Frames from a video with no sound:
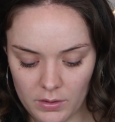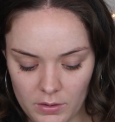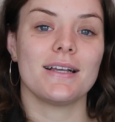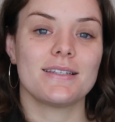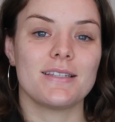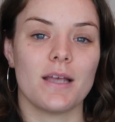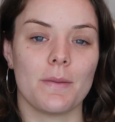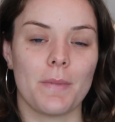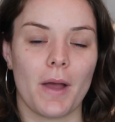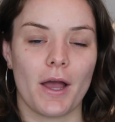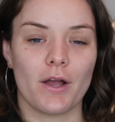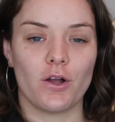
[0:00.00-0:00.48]

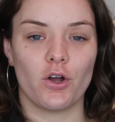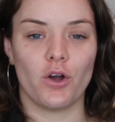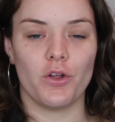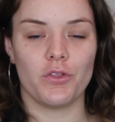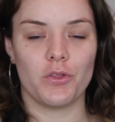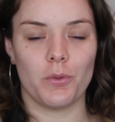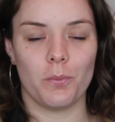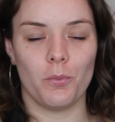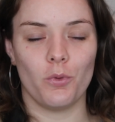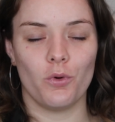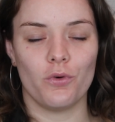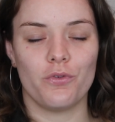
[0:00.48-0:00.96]
Next up, I
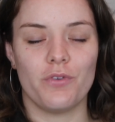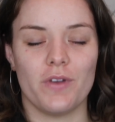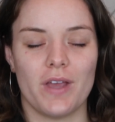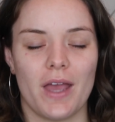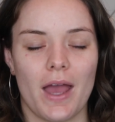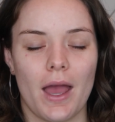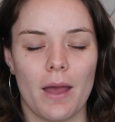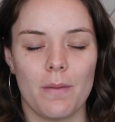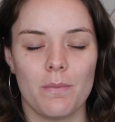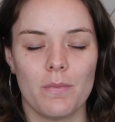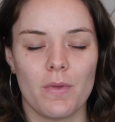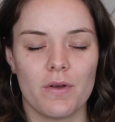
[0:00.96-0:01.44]
got the
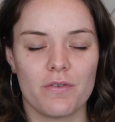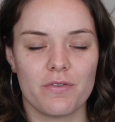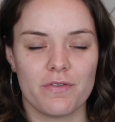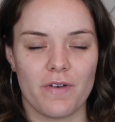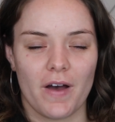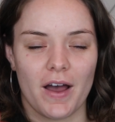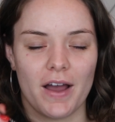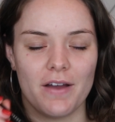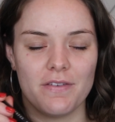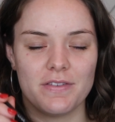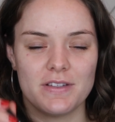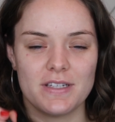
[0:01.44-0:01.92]
Morphe
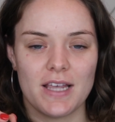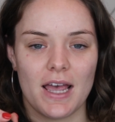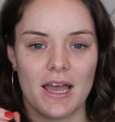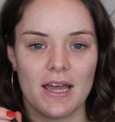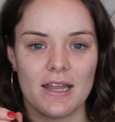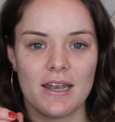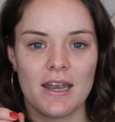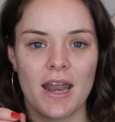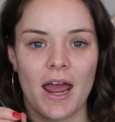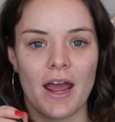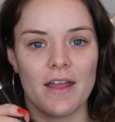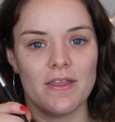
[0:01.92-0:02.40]
M510
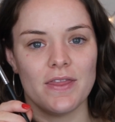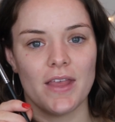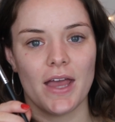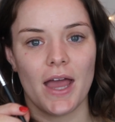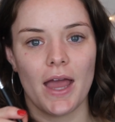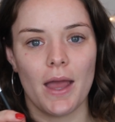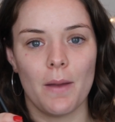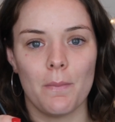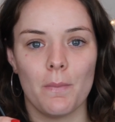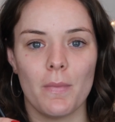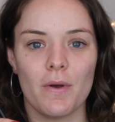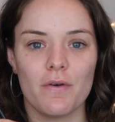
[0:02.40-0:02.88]
and the
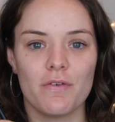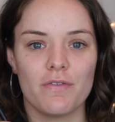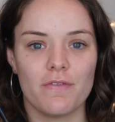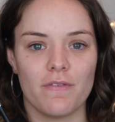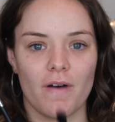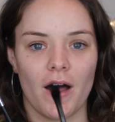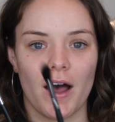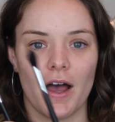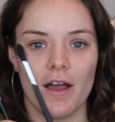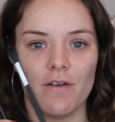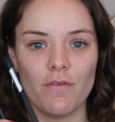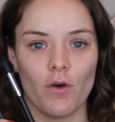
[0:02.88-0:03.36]

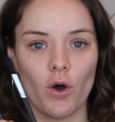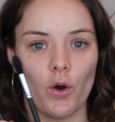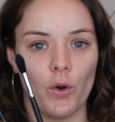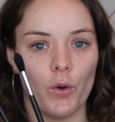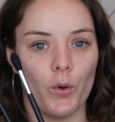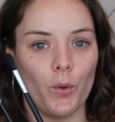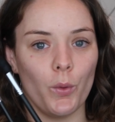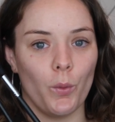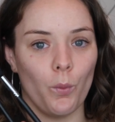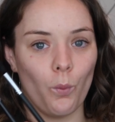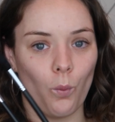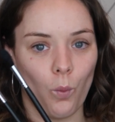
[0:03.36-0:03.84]

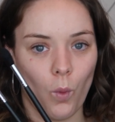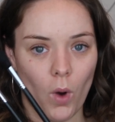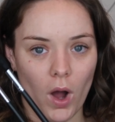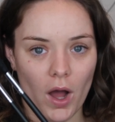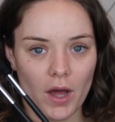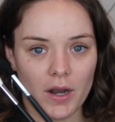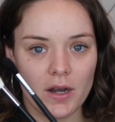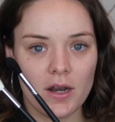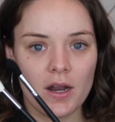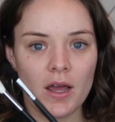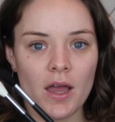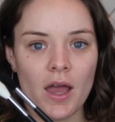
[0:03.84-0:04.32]

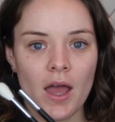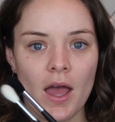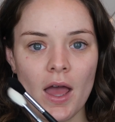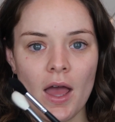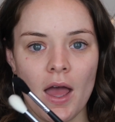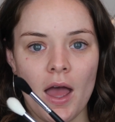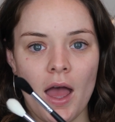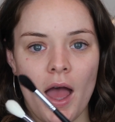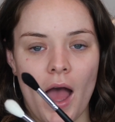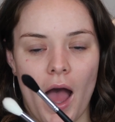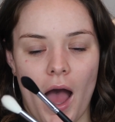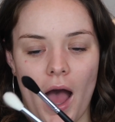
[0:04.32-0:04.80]
M501.
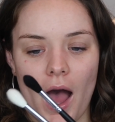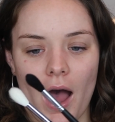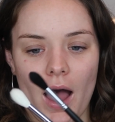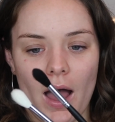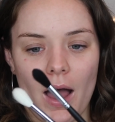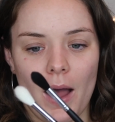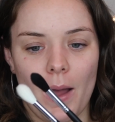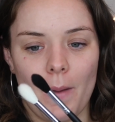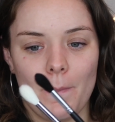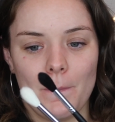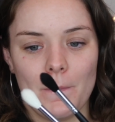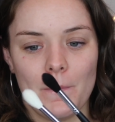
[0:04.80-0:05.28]

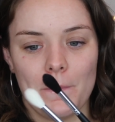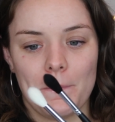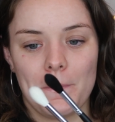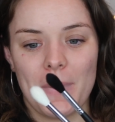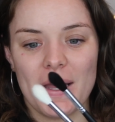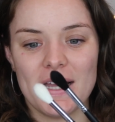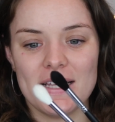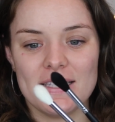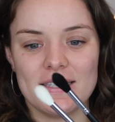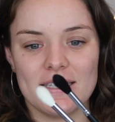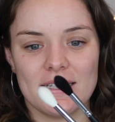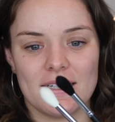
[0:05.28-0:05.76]

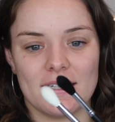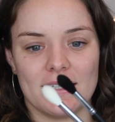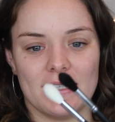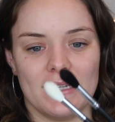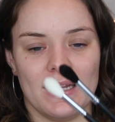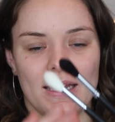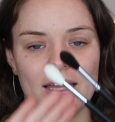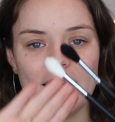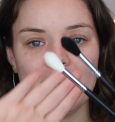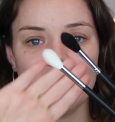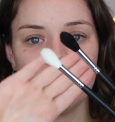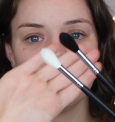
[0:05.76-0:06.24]

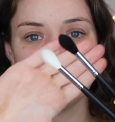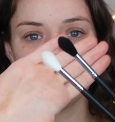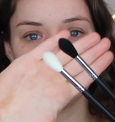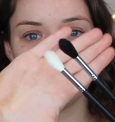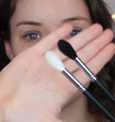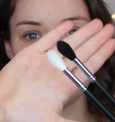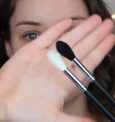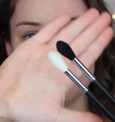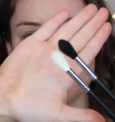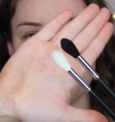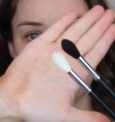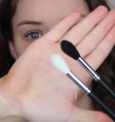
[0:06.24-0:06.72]
Basically,
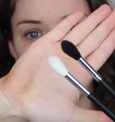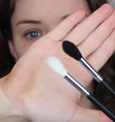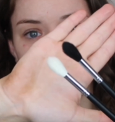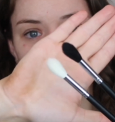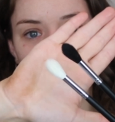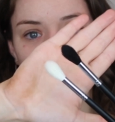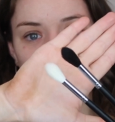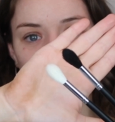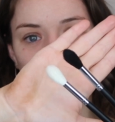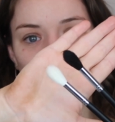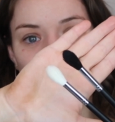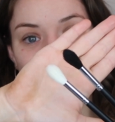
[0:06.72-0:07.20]
these are
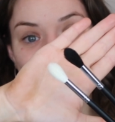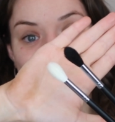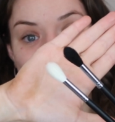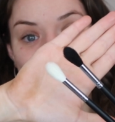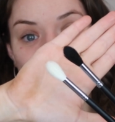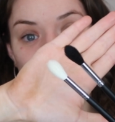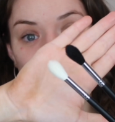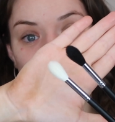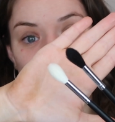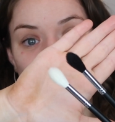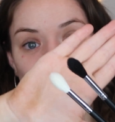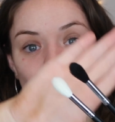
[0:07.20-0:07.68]
pretty much
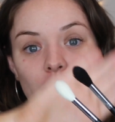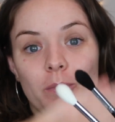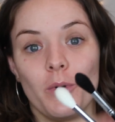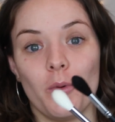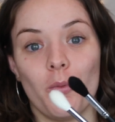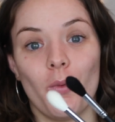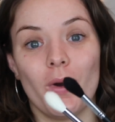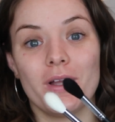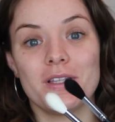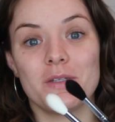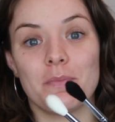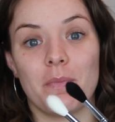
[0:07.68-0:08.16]
identical,
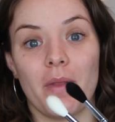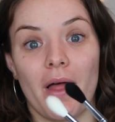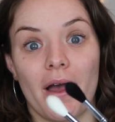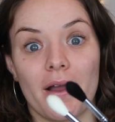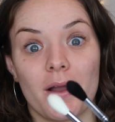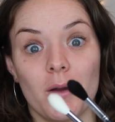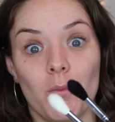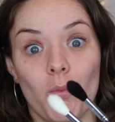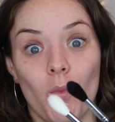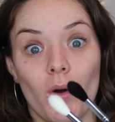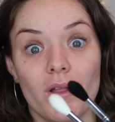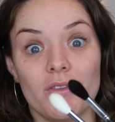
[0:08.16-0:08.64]
but one's
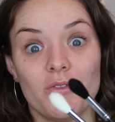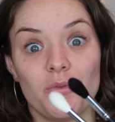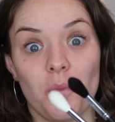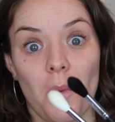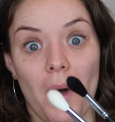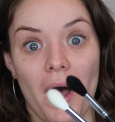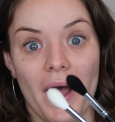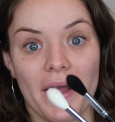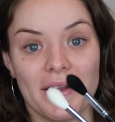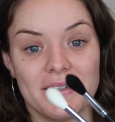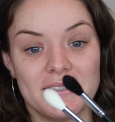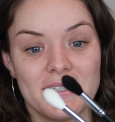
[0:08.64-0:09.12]
black and one's
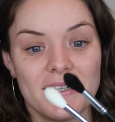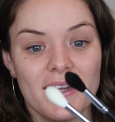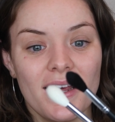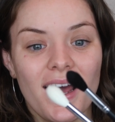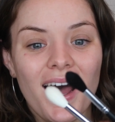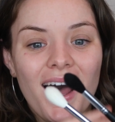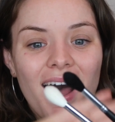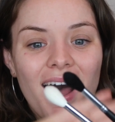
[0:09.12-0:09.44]
white.